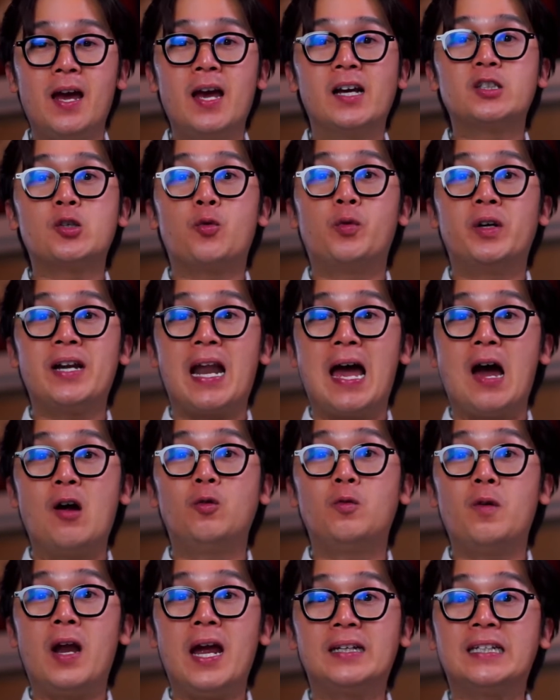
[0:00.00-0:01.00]
So we're now
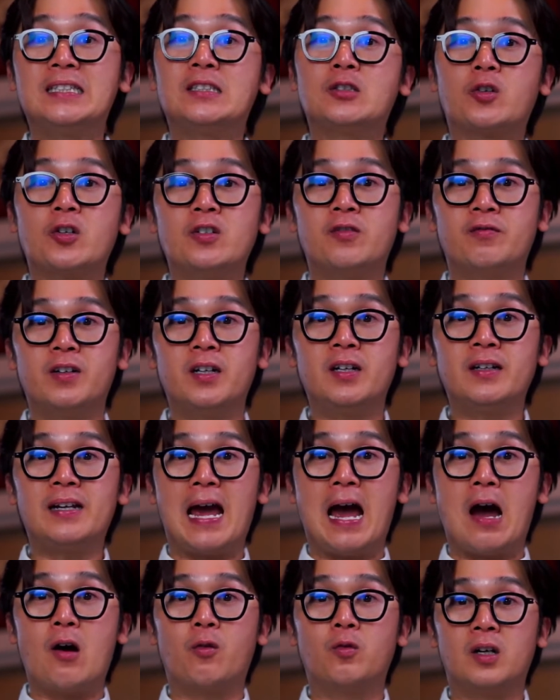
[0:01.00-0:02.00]
ready to convert
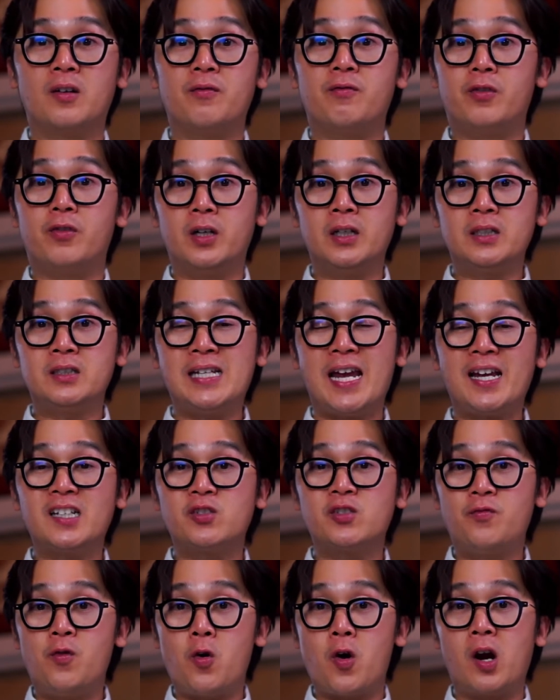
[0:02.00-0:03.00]
our vertex
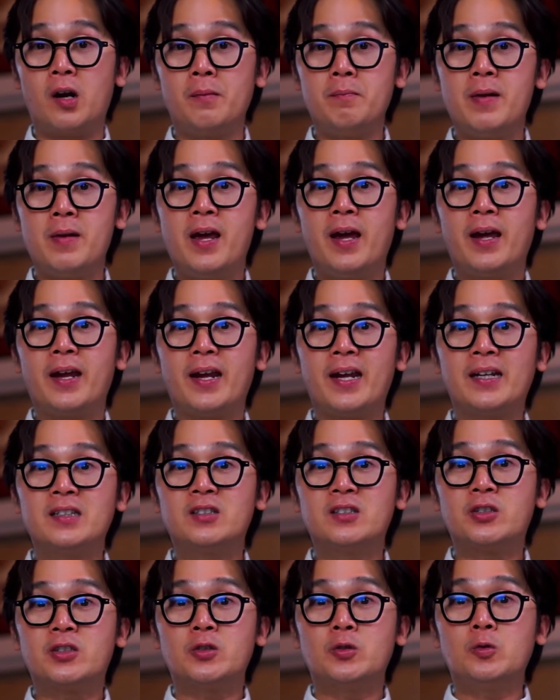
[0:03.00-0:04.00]
form
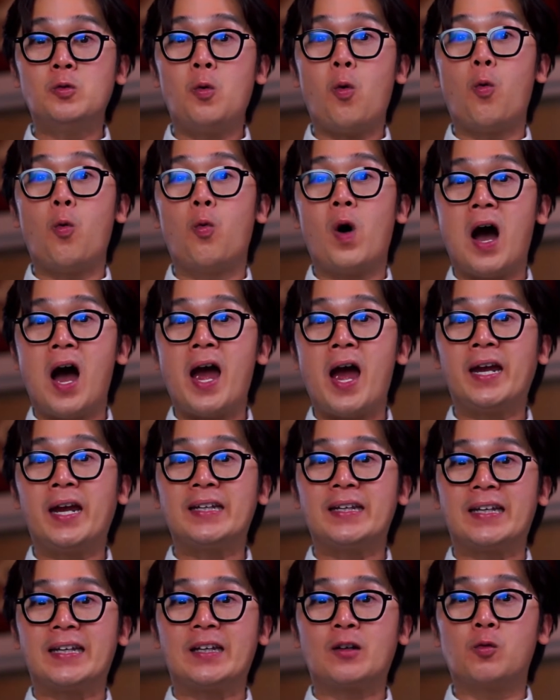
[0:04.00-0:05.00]
into y
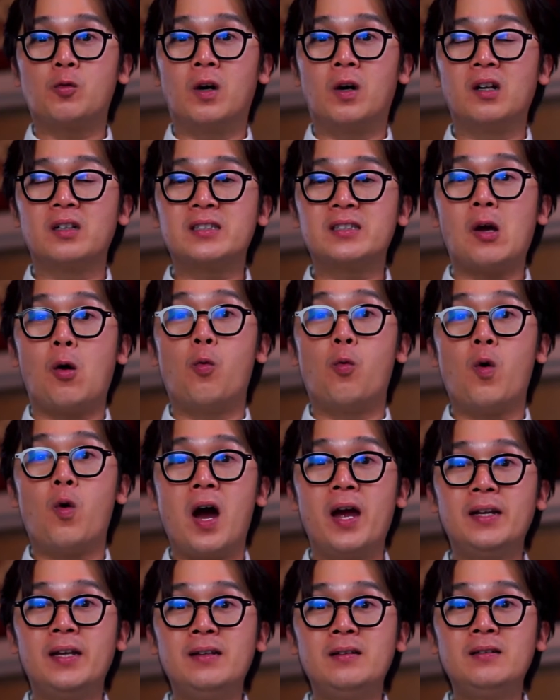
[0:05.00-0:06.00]
equals
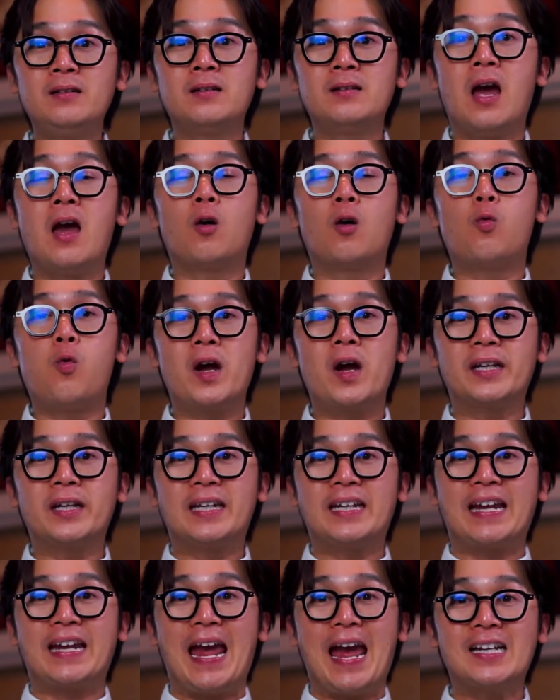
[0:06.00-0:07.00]
one,
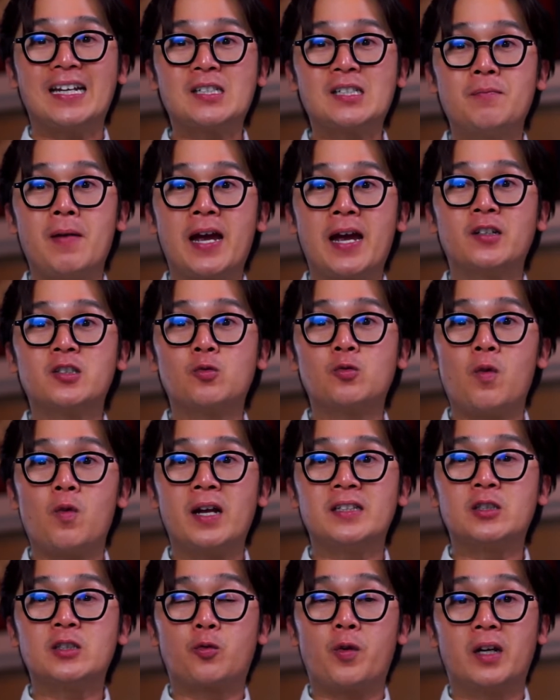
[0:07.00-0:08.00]
quantity x minus
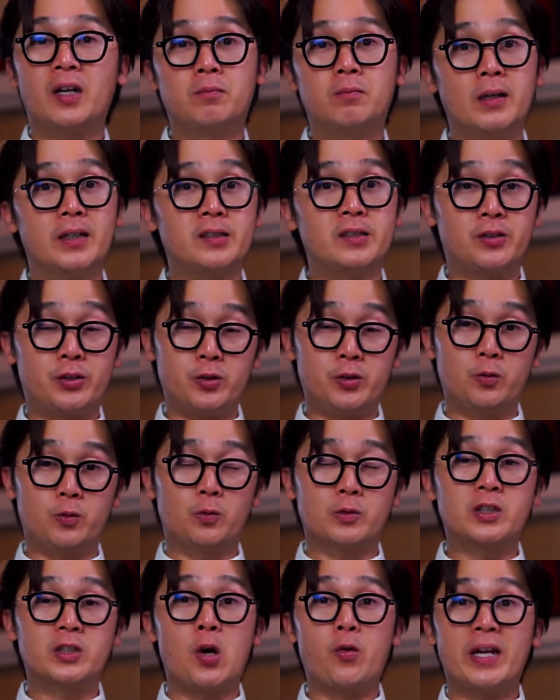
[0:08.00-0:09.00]
one squared plus two.
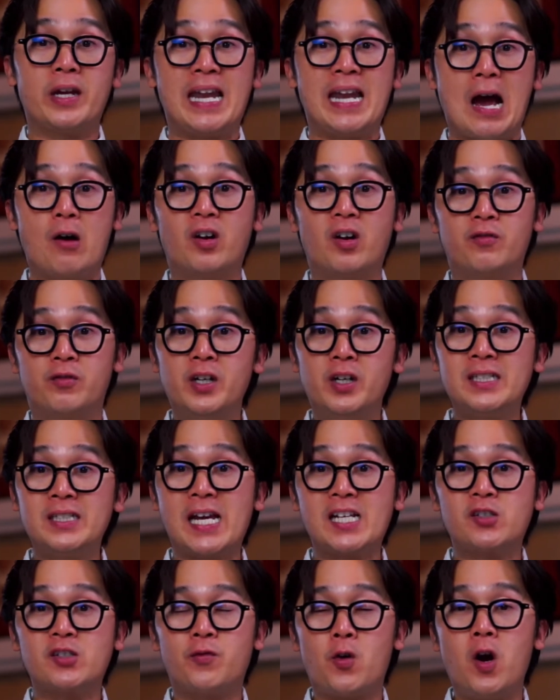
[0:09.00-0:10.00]
So in our
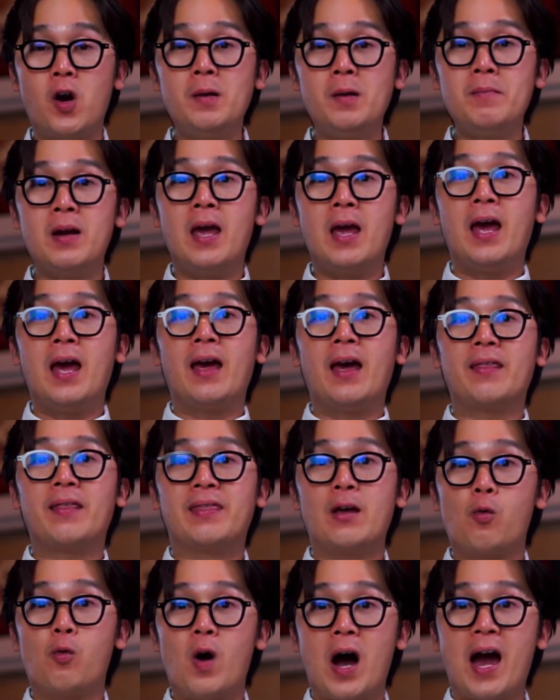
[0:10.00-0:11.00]
vertex form,
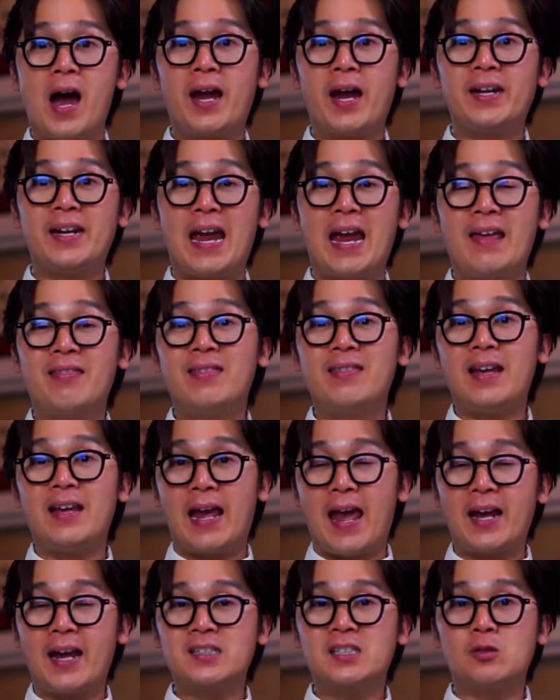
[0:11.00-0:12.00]
the y and the
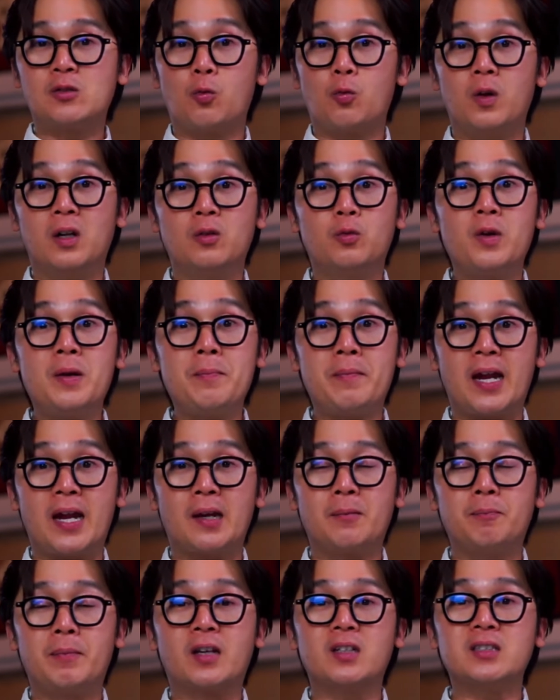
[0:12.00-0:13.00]
x will
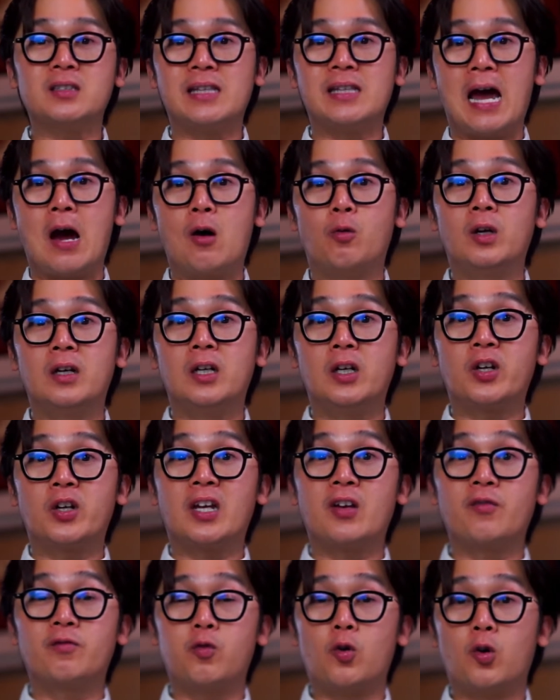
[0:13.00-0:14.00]
remain, because now we're
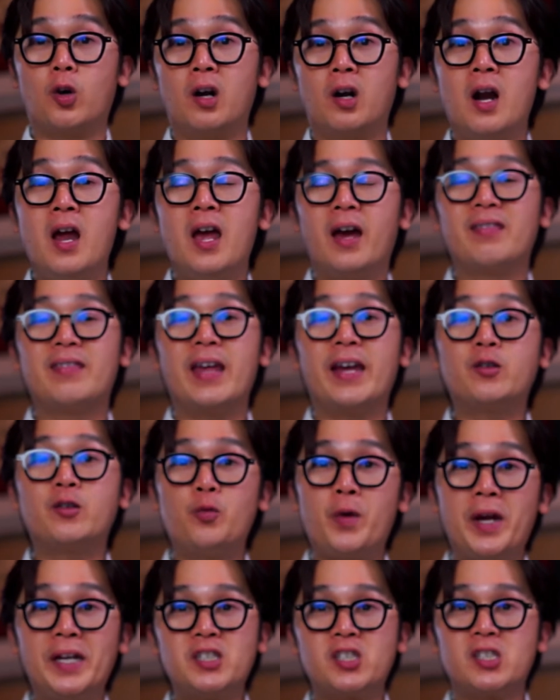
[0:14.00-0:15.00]
looking for the
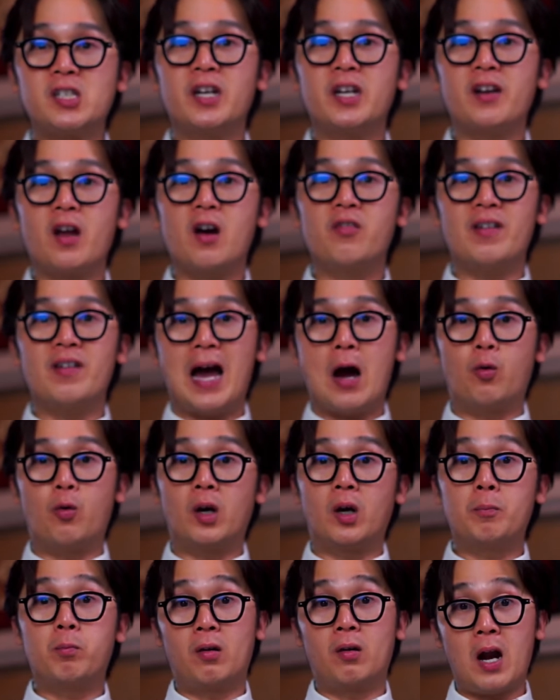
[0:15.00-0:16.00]
equation of
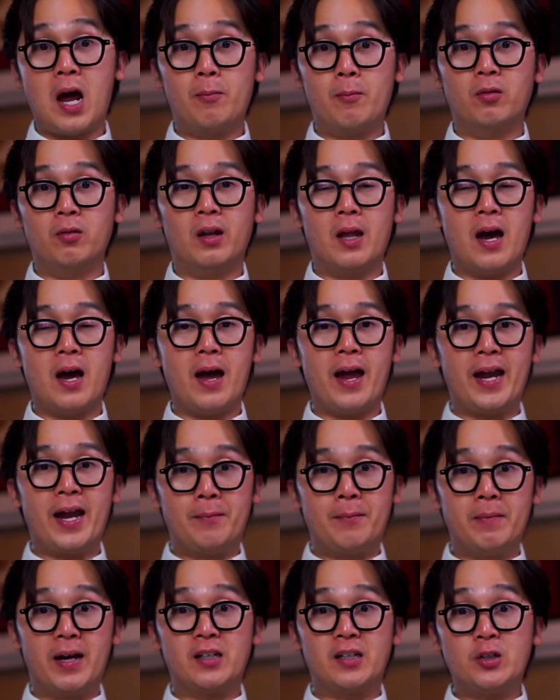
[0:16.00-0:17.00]
our parabola.
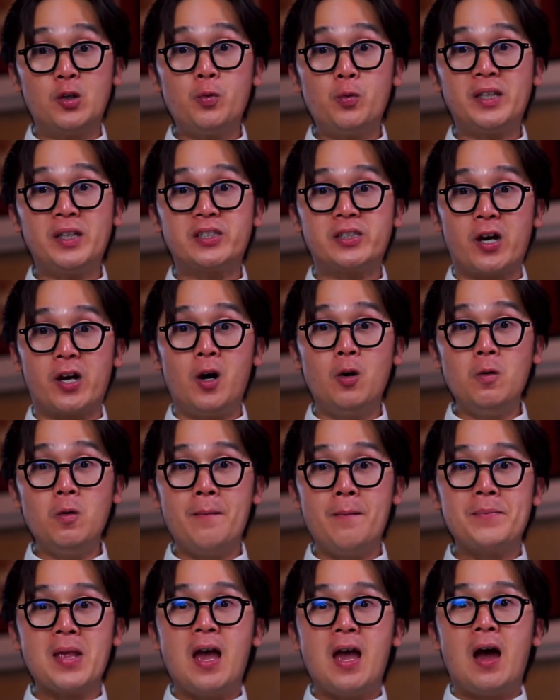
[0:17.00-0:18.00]
And by doing so,
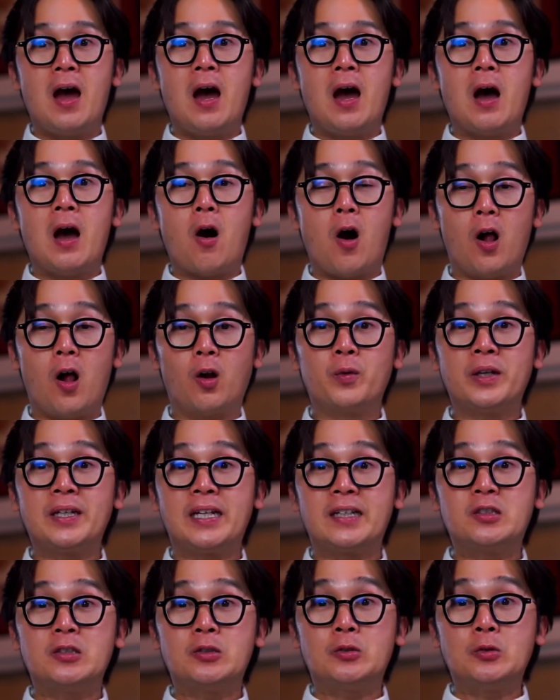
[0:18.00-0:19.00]
all we
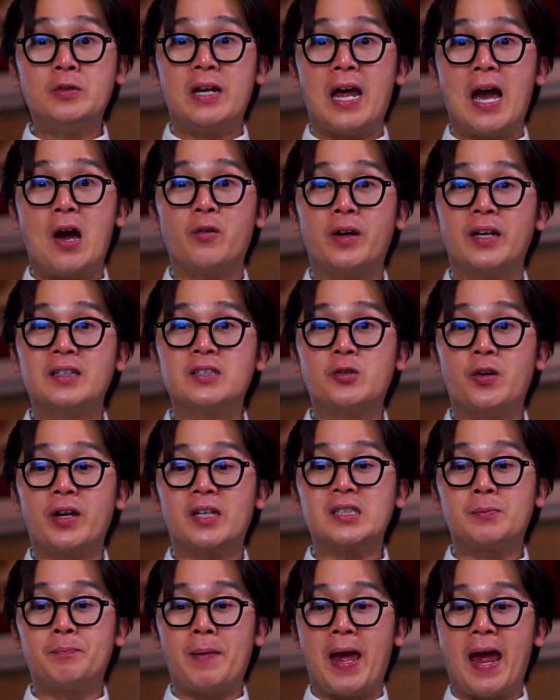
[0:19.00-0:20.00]
need to do now is to
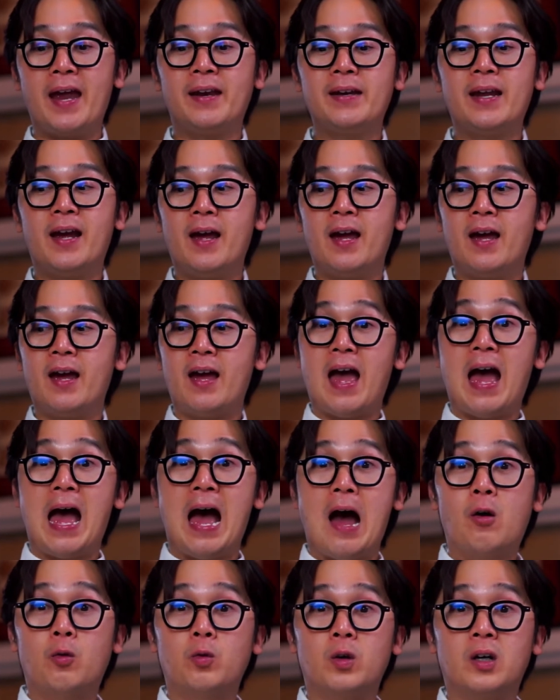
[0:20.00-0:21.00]
expand
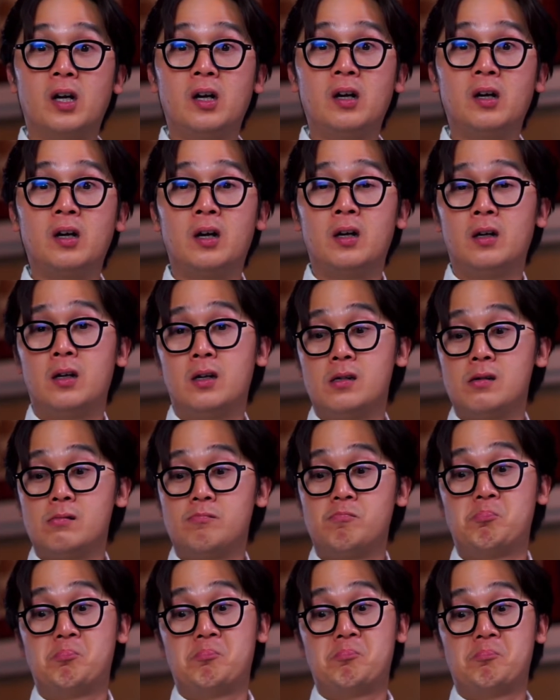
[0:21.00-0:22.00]
our
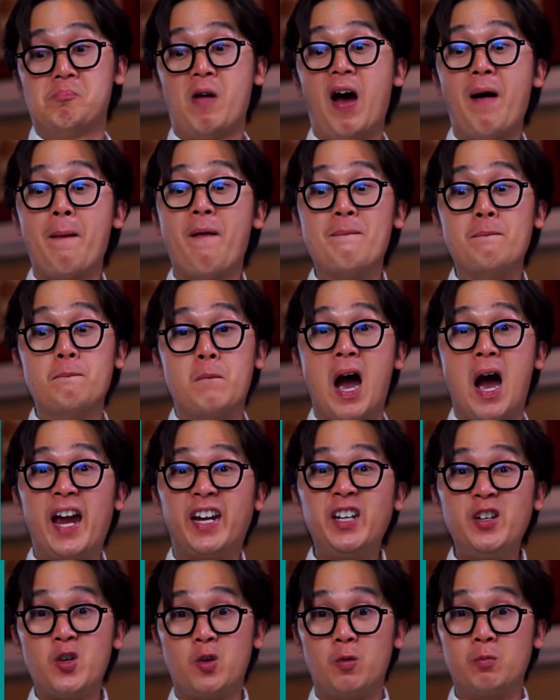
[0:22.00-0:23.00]

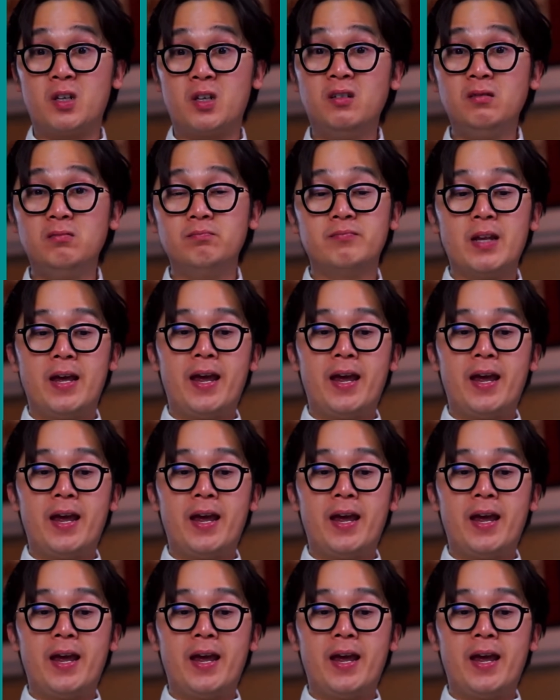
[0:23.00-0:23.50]
binomial.